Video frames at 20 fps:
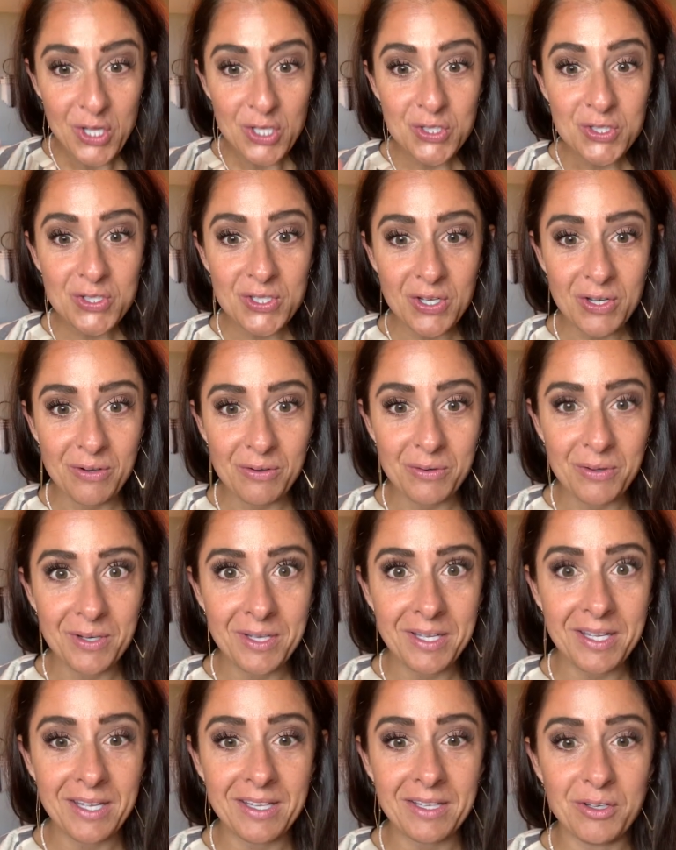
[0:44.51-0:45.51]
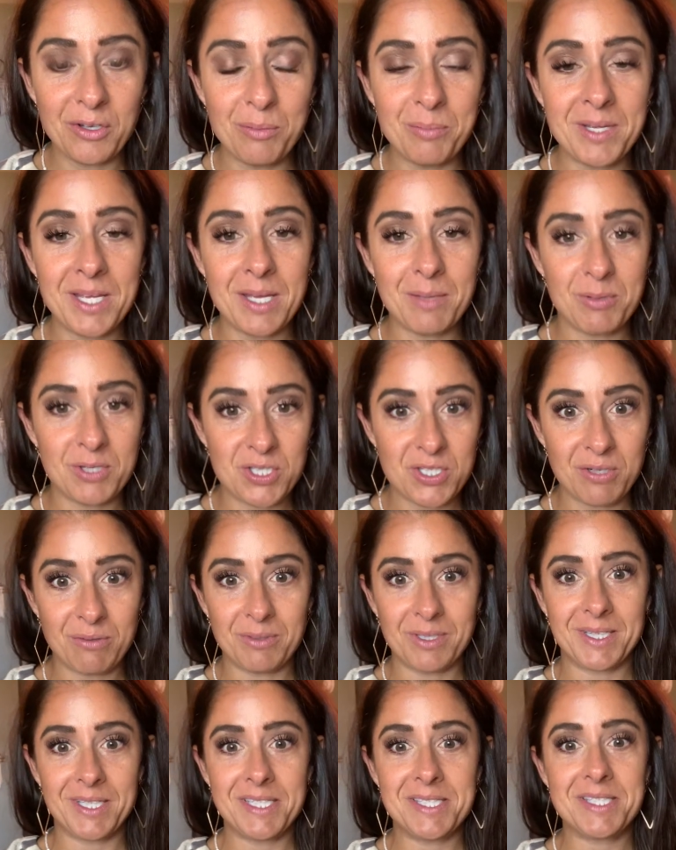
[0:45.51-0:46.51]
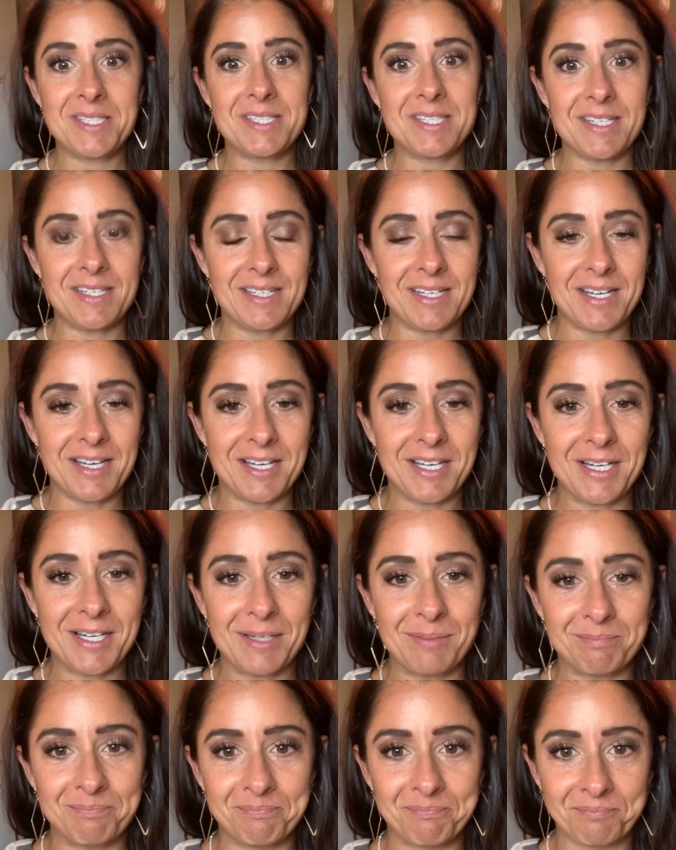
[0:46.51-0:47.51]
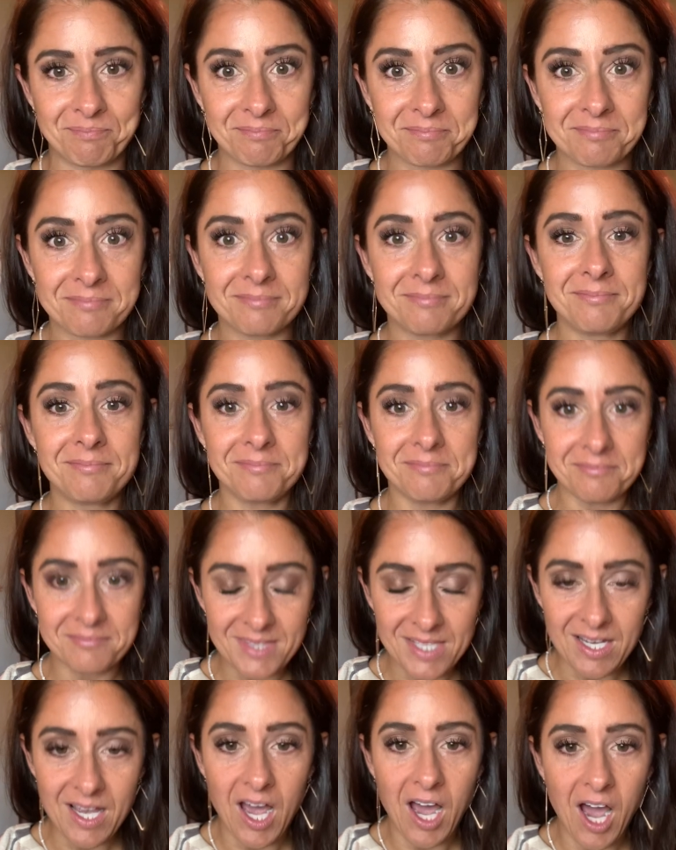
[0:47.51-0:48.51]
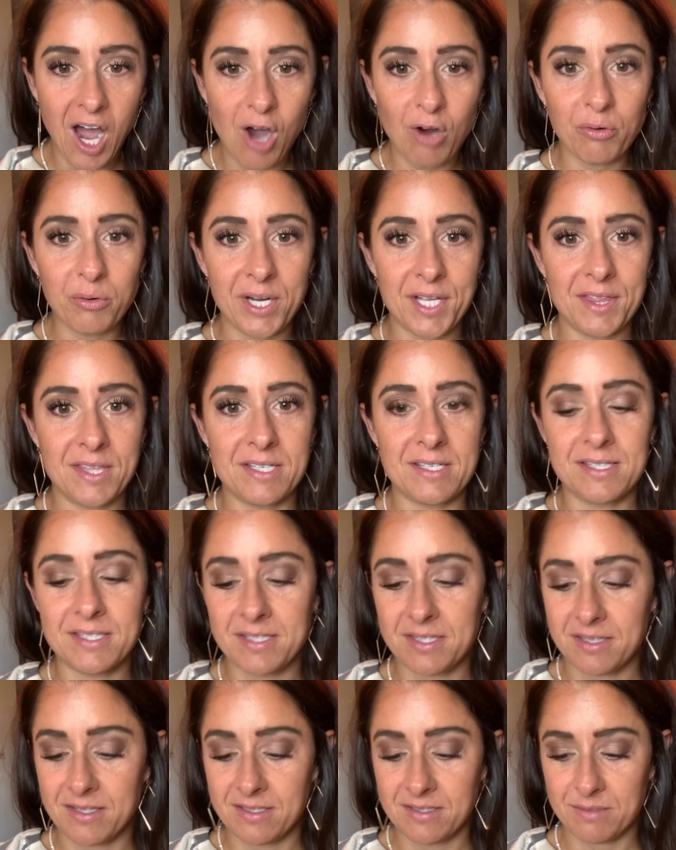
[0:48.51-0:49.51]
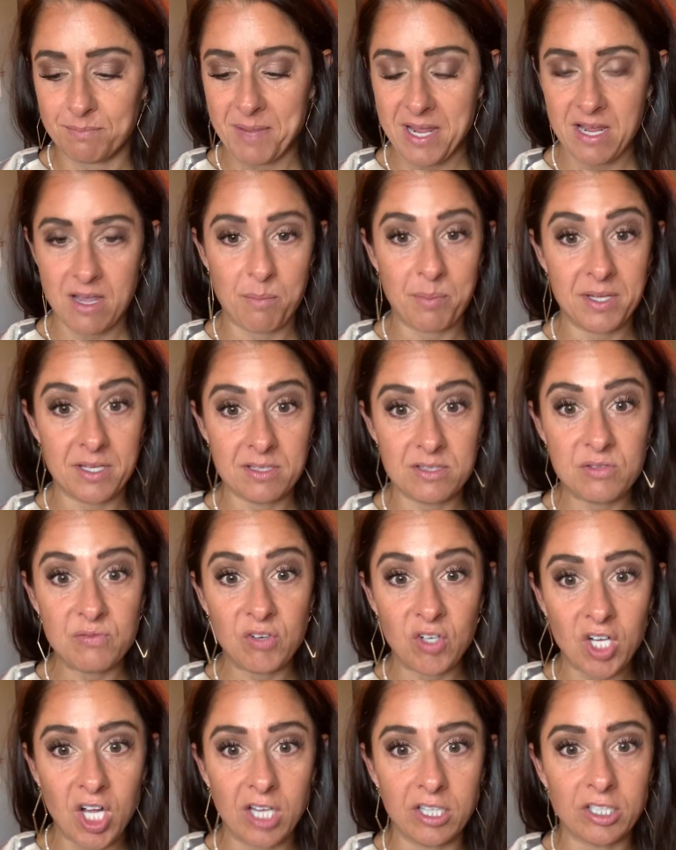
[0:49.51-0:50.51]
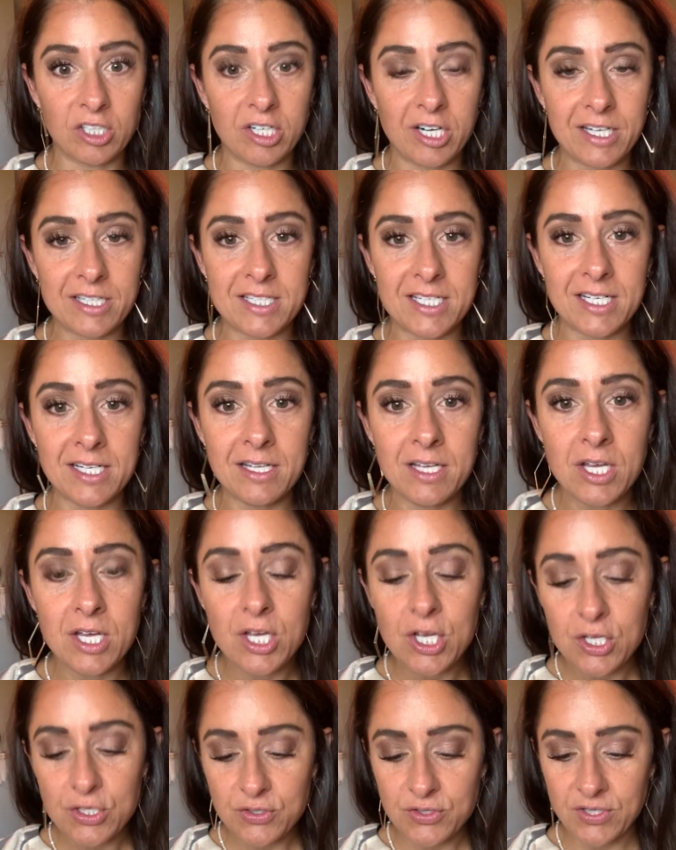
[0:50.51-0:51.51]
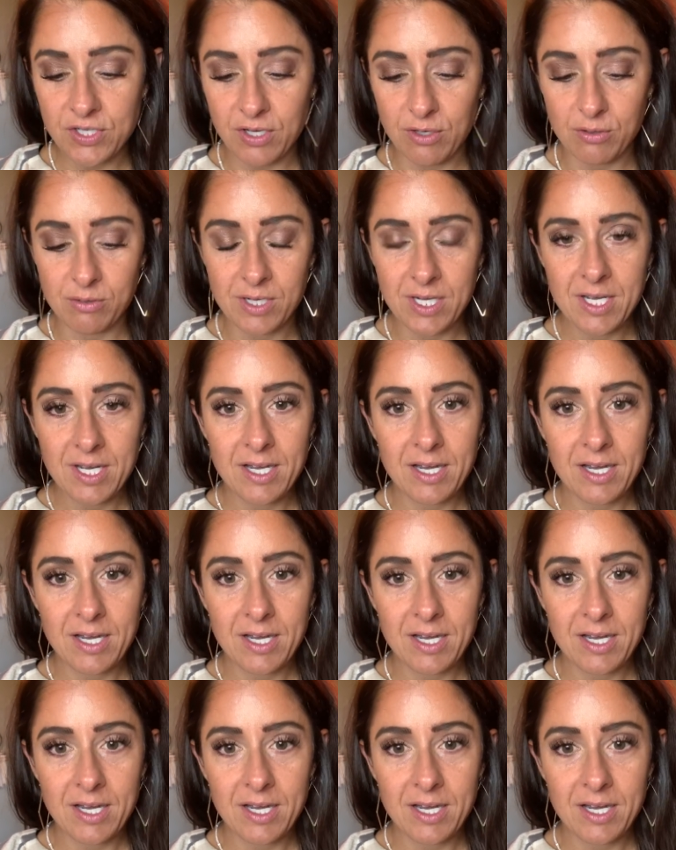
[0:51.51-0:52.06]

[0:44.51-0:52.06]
So you'll be able to really see how great this makeup is for color correcting. So